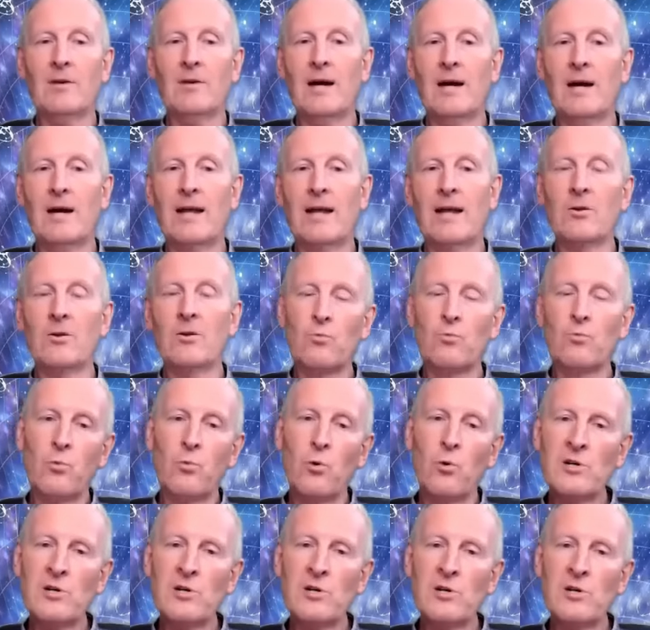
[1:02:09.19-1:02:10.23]
And the
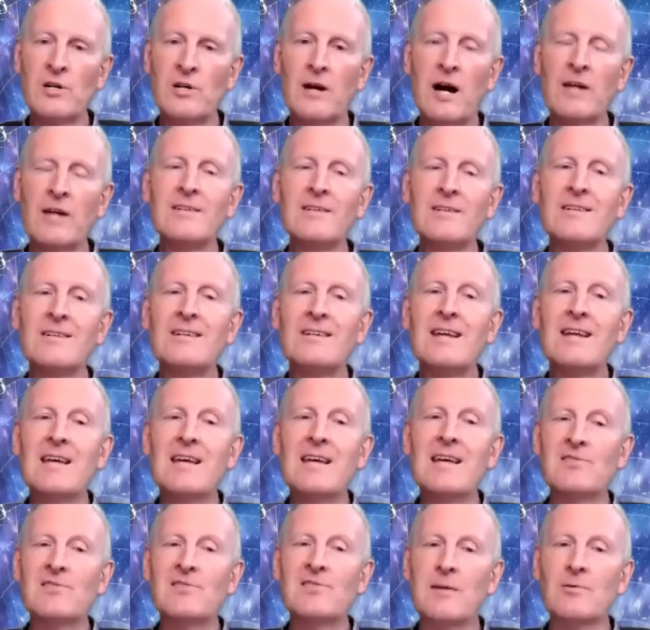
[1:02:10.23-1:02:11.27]
water
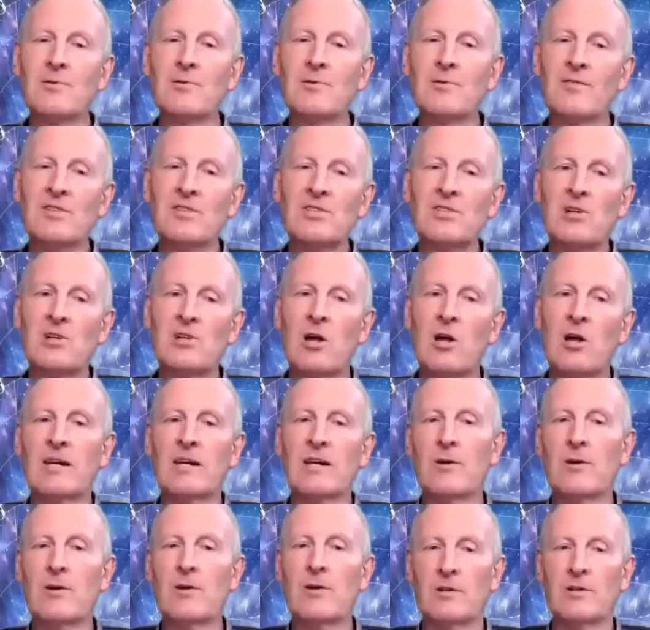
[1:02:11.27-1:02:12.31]
underneath seemed to have a slight
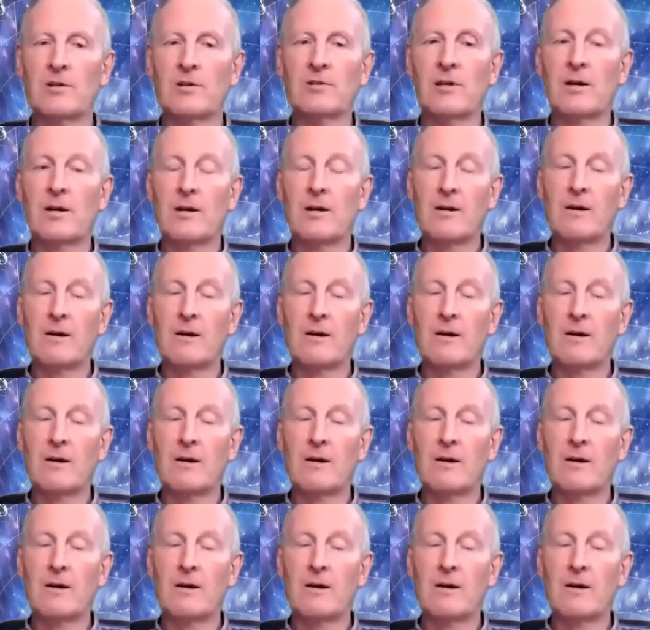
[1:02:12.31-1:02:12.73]
current